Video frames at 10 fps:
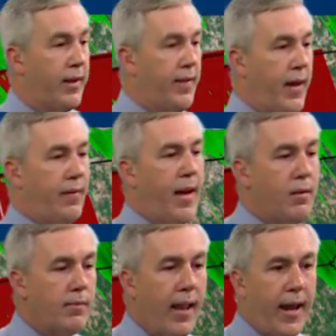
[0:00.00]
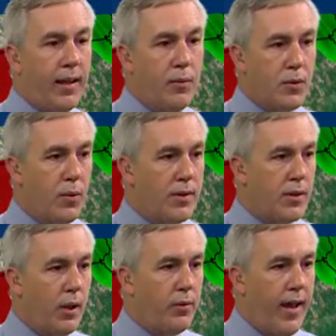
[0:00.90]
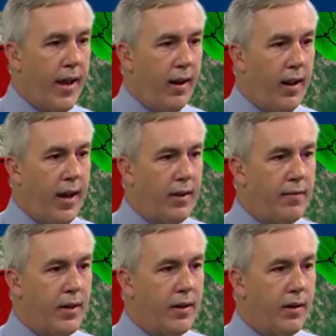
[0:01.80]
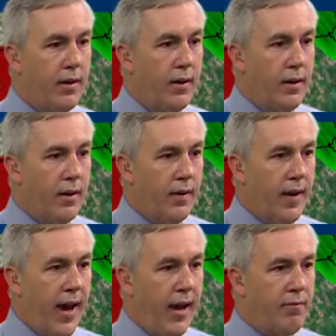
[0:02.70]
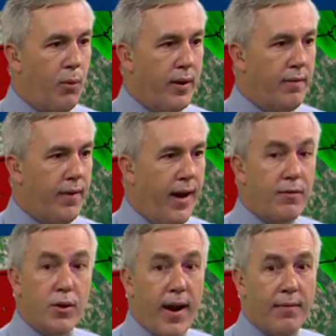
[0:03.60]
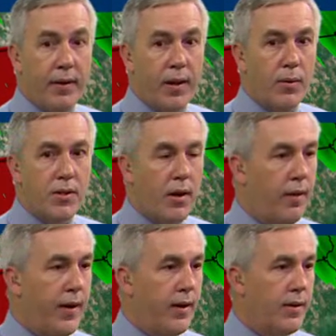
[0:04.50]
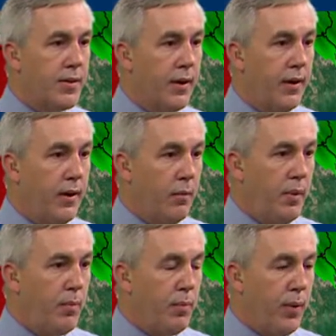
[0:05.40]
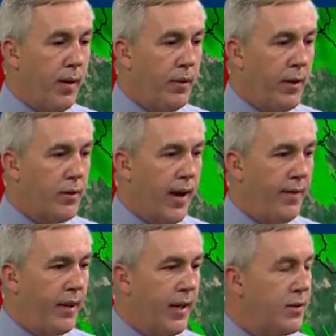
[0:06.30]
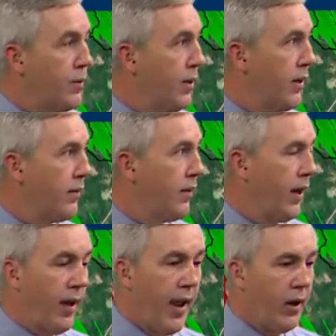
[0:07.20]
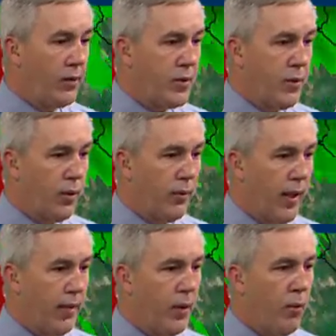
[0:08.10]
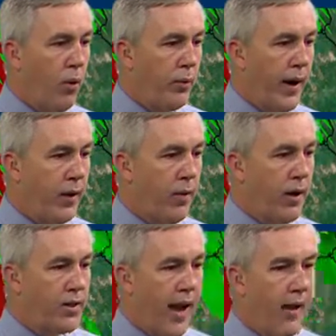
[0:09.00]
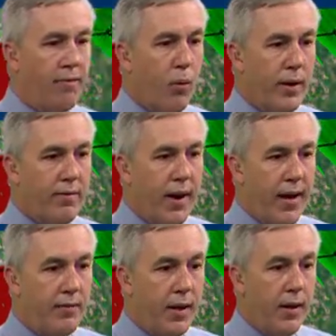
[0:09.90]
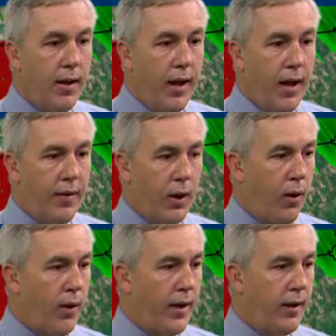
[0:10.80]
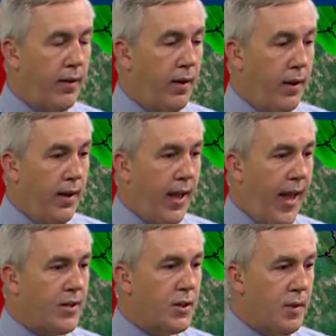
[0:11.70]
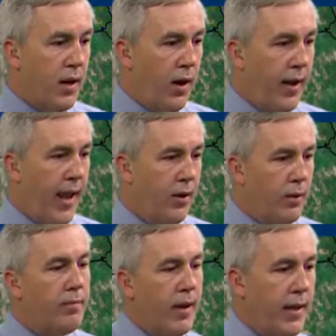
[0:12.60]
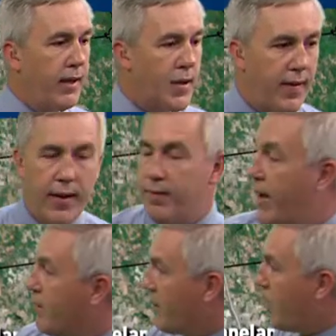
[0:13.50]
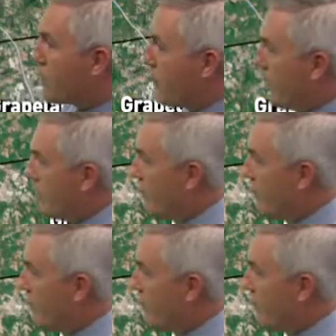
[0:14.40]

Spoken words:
That likely was what slowed down a lot of the I-45 traffic that we saw there, is people probably driving into a hailstorm there that rolled right across I-45. The current estimate on hail, yeah, you can see that was what